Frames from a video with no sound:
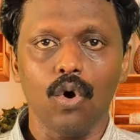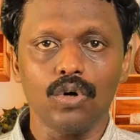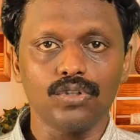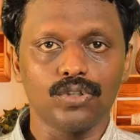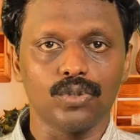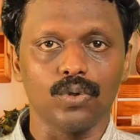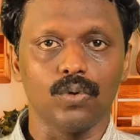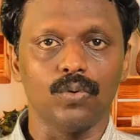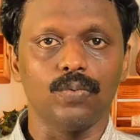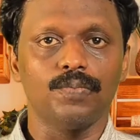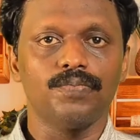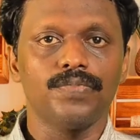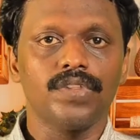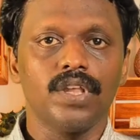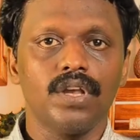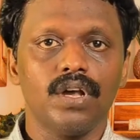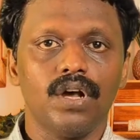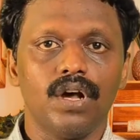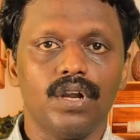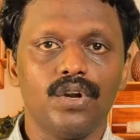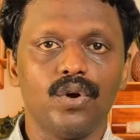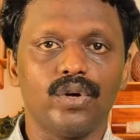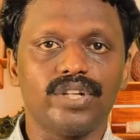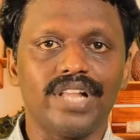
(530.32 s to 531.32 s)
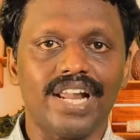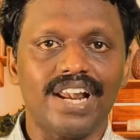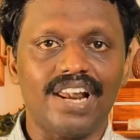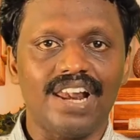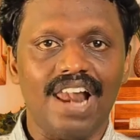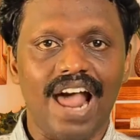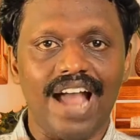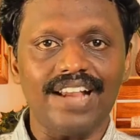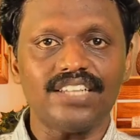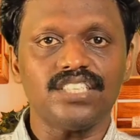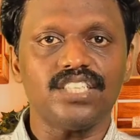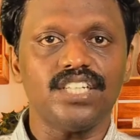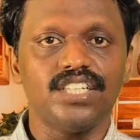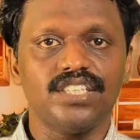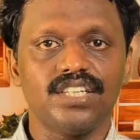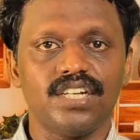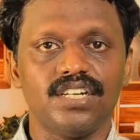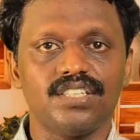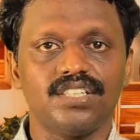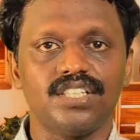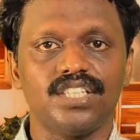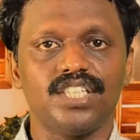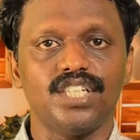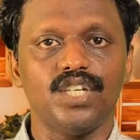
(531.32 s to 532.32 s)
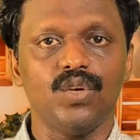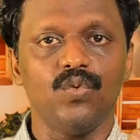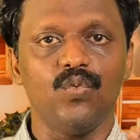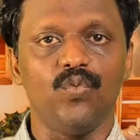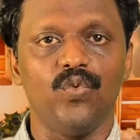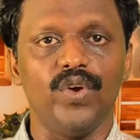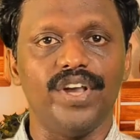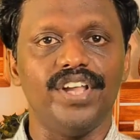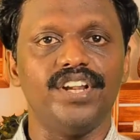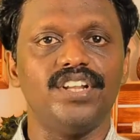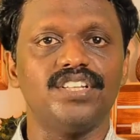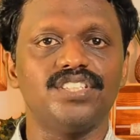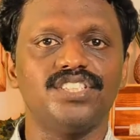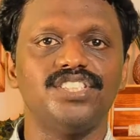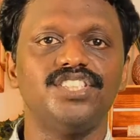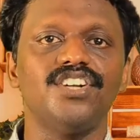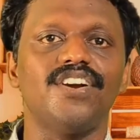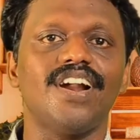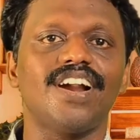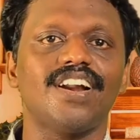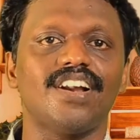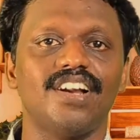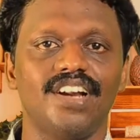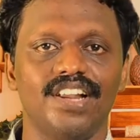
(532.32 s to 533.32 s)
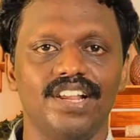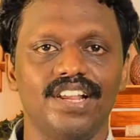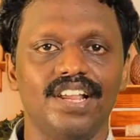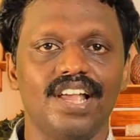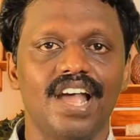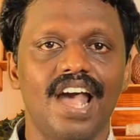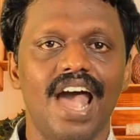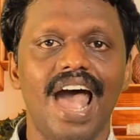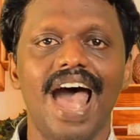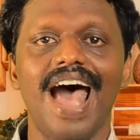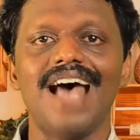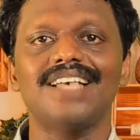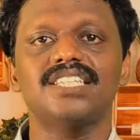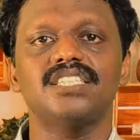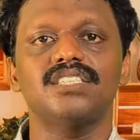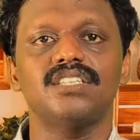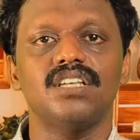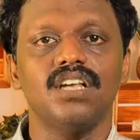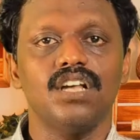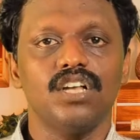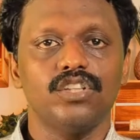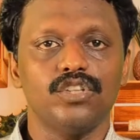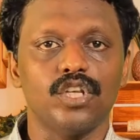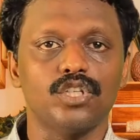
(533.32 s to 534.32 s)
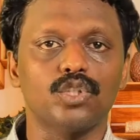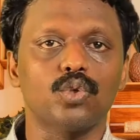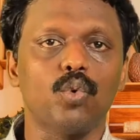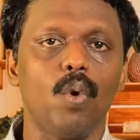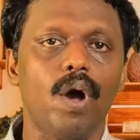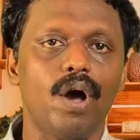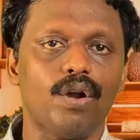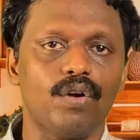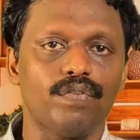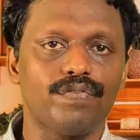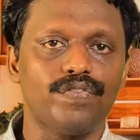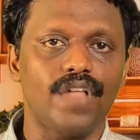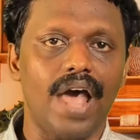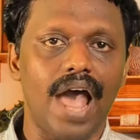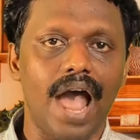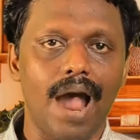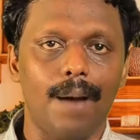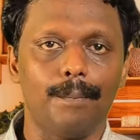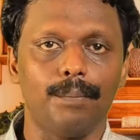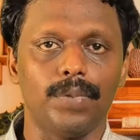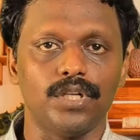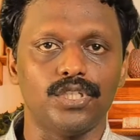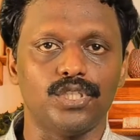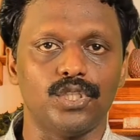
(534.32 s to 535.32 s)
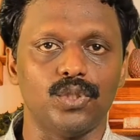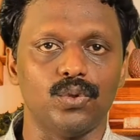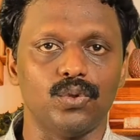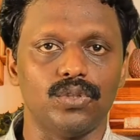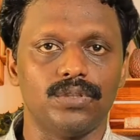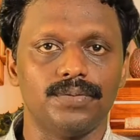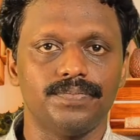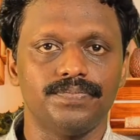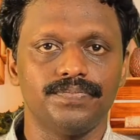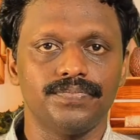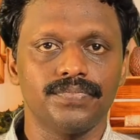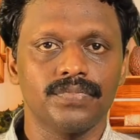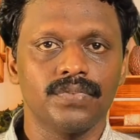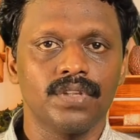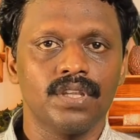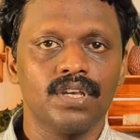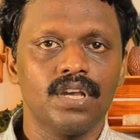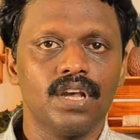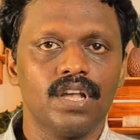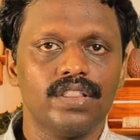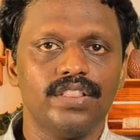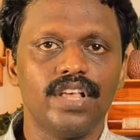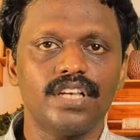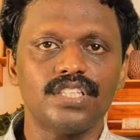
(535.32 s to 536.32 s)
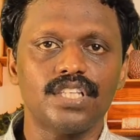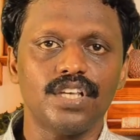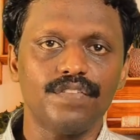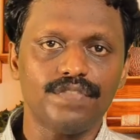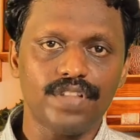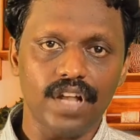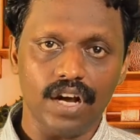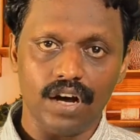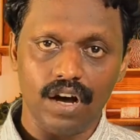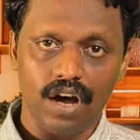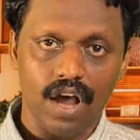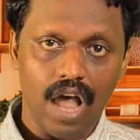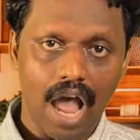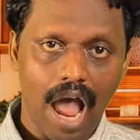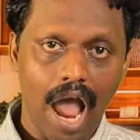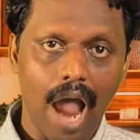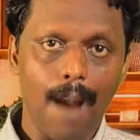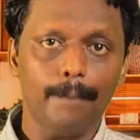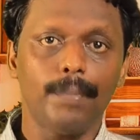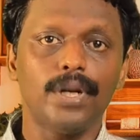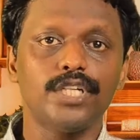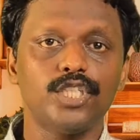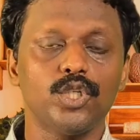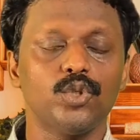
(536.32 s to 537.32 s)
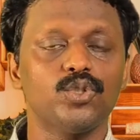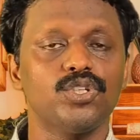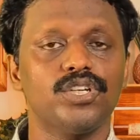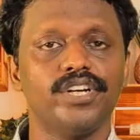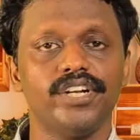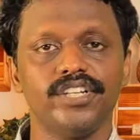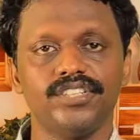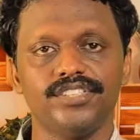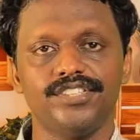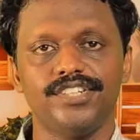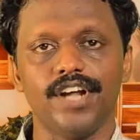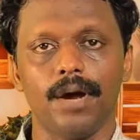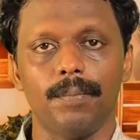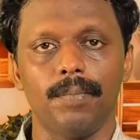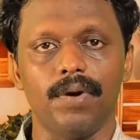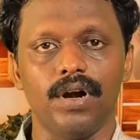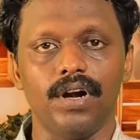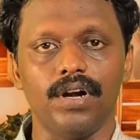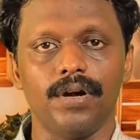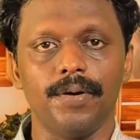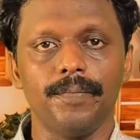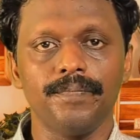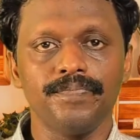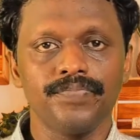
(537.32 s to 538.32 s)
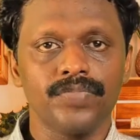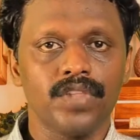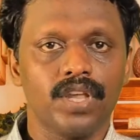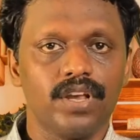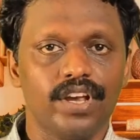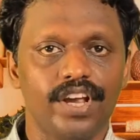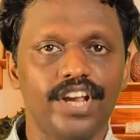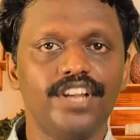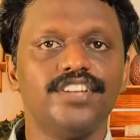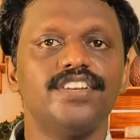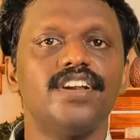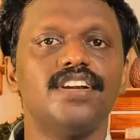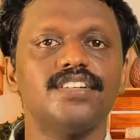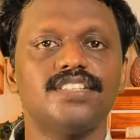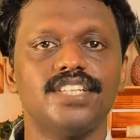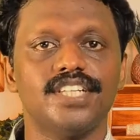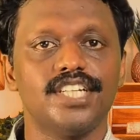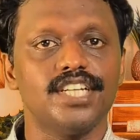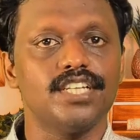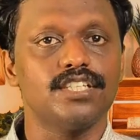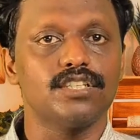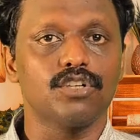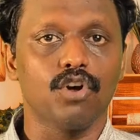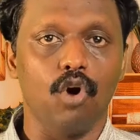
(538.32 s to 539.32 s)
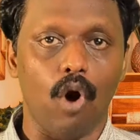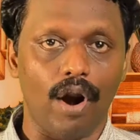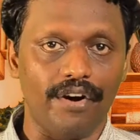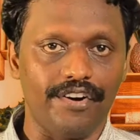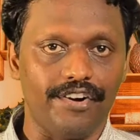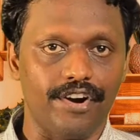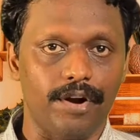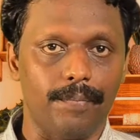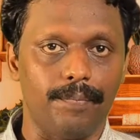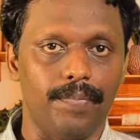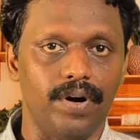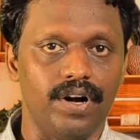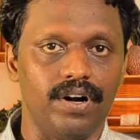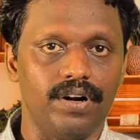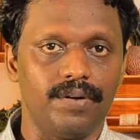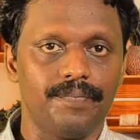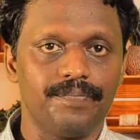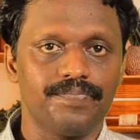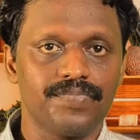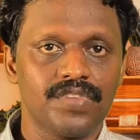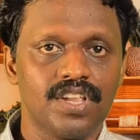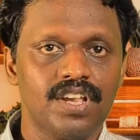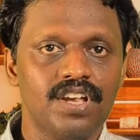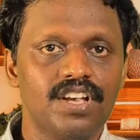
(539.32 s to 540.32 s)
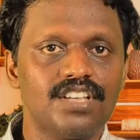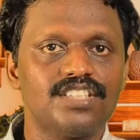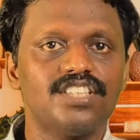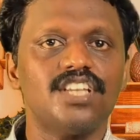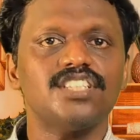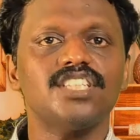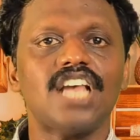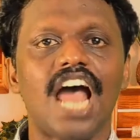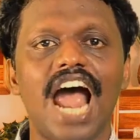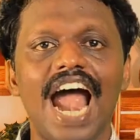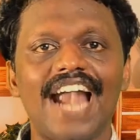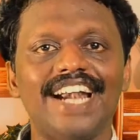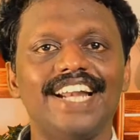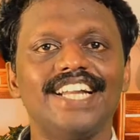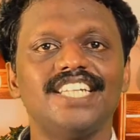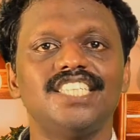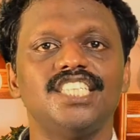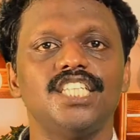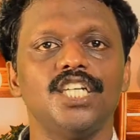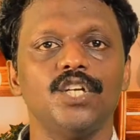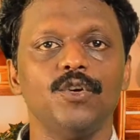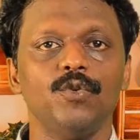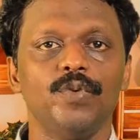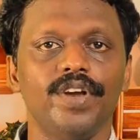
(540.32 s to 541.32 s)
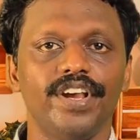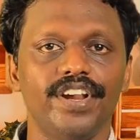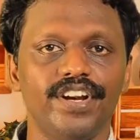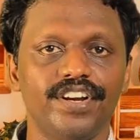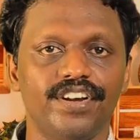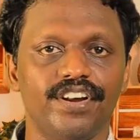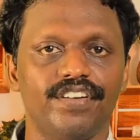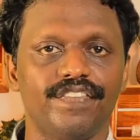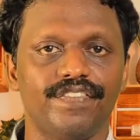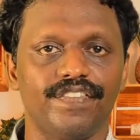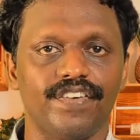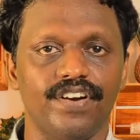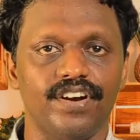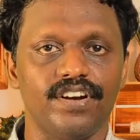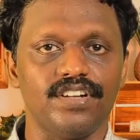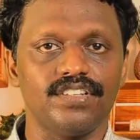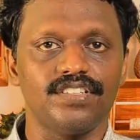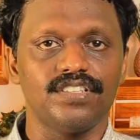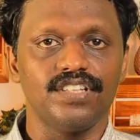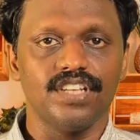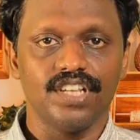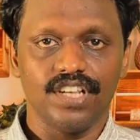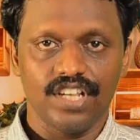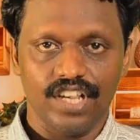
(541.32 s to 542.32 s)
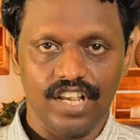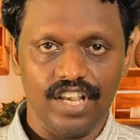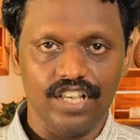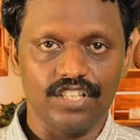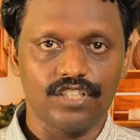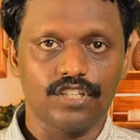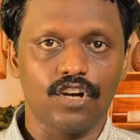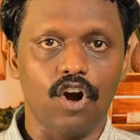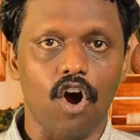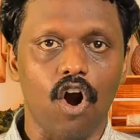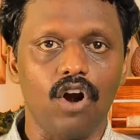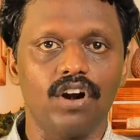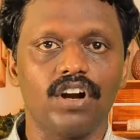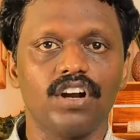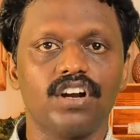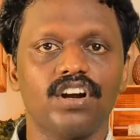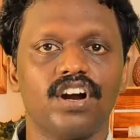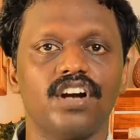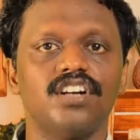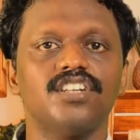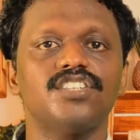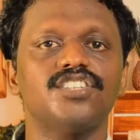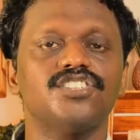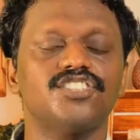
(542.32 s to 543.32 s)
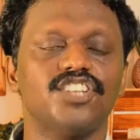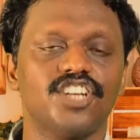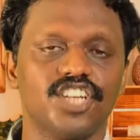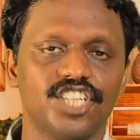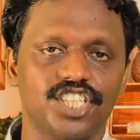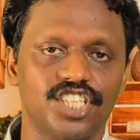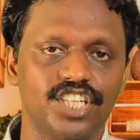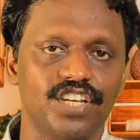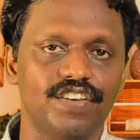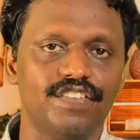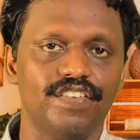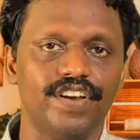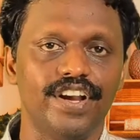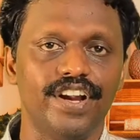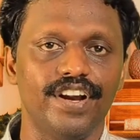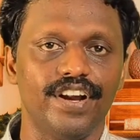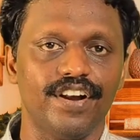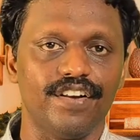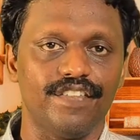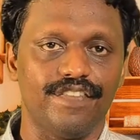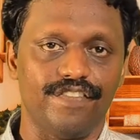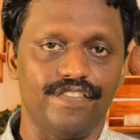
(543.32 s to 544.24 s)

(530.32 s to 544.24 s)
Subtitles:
Also, note that light intensity varies directly as the square of the amplitude. Thus, if the amplitude is doubled, intensity is quadrupled. Such additive interference is called constructive